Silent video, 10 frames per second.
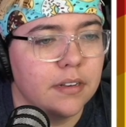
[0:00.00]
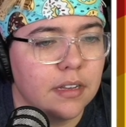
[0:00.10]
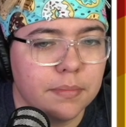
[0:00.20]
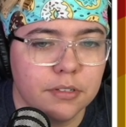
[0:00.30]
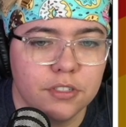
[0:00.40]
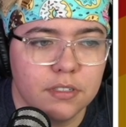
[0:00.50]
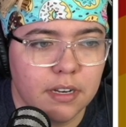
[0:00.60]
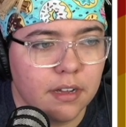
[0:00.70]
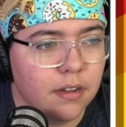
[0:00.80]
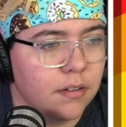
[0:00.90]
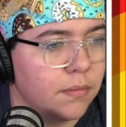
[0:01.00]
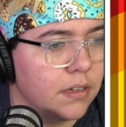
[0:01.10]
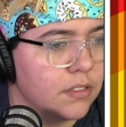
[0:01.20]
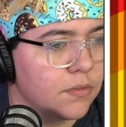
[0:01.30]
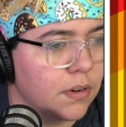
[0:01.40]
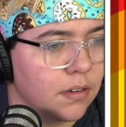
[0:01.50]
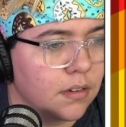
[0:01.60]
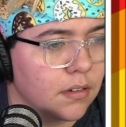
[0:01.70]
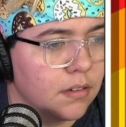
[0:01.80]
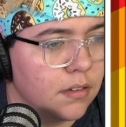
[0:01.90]
that pushes down. What is
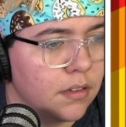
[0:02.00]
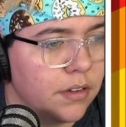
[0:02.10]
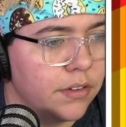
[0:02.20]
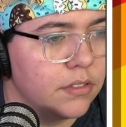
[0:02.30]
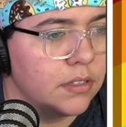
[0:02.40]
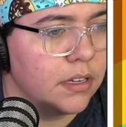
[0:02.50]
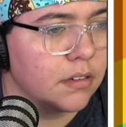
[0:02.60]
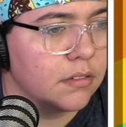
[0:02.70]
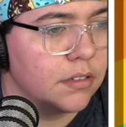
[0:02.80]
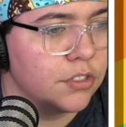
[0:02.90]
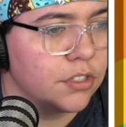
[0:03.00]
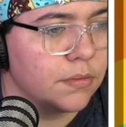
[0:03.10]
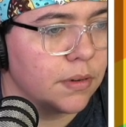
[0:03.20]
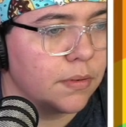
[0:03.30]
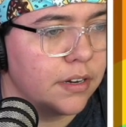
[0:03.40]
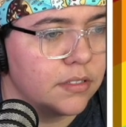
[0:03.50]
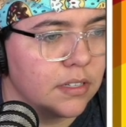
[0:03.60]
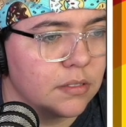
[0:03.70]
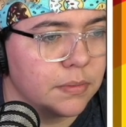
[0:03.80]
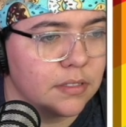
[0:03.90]
wrong? OC enclosure requires
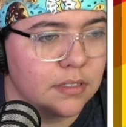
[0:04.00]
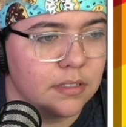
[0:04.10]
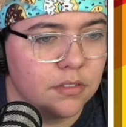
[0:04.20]
explicit to